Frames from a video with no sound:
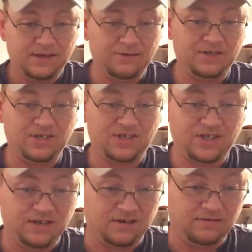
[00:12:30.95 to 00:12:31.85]
it was a
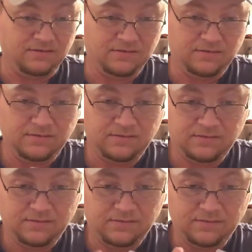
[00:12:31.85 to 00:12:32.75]
steal.
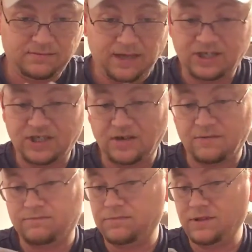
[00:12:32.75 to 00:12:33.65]
I should have